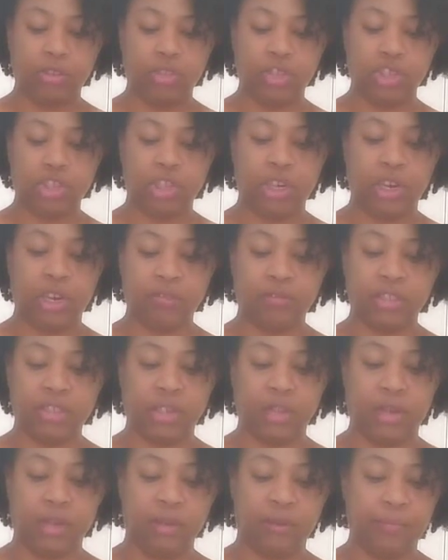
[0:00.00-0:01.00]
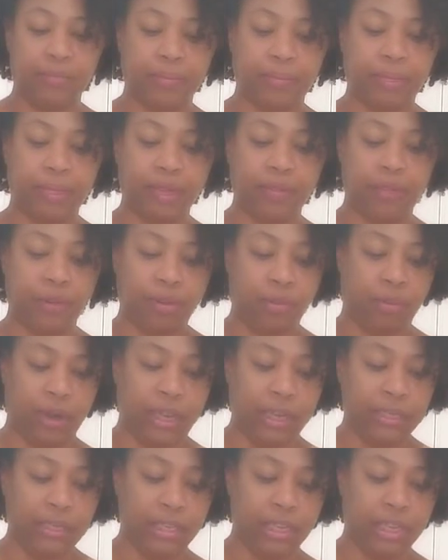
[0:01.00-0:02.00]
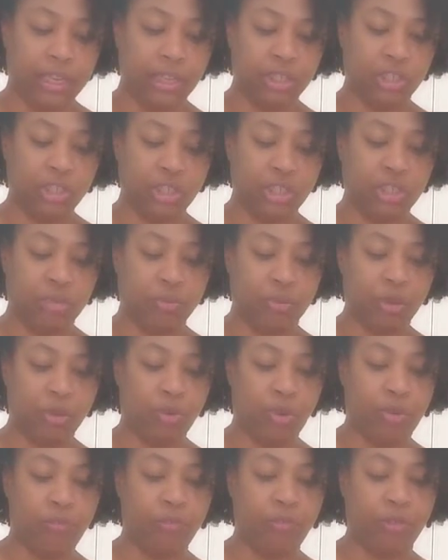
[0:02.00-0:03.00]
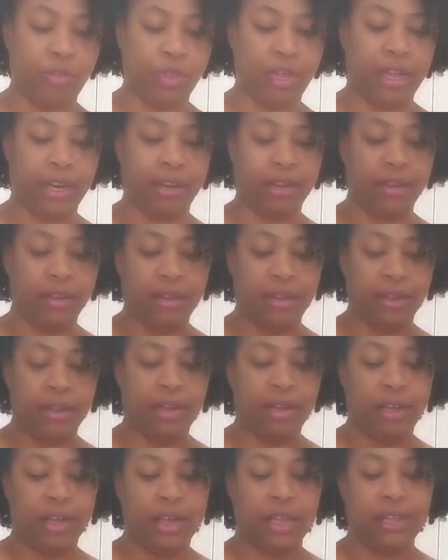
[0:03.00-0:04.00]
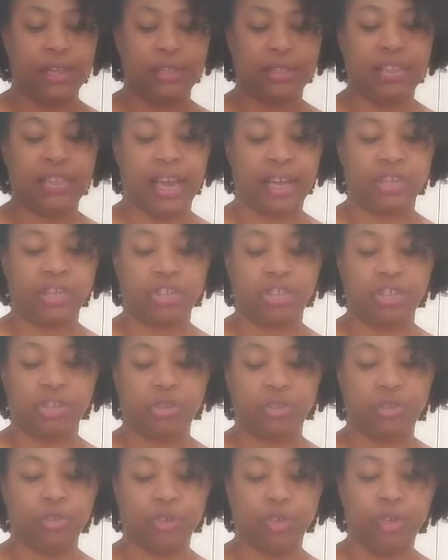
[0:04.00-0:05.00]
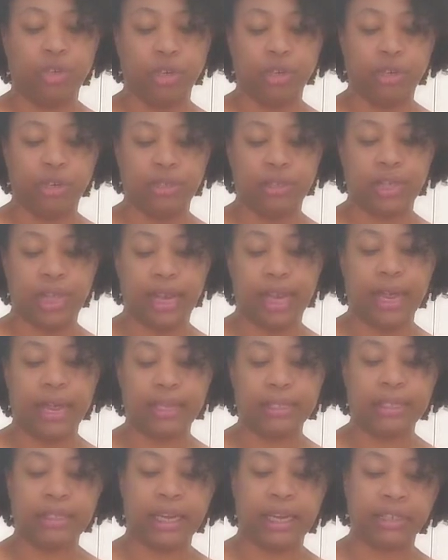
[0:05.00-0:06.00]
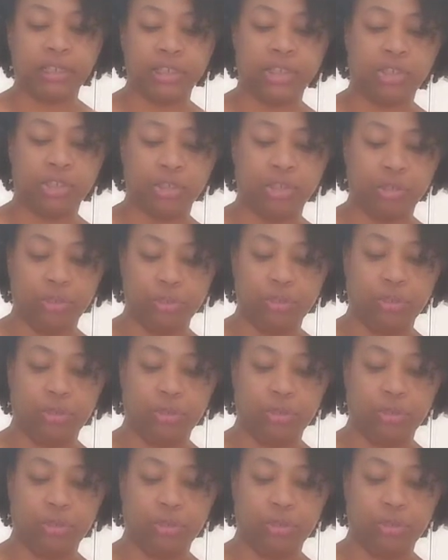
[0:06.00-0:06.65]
just enough to give it a white tinge, because we're going for that textured look, because I like texture.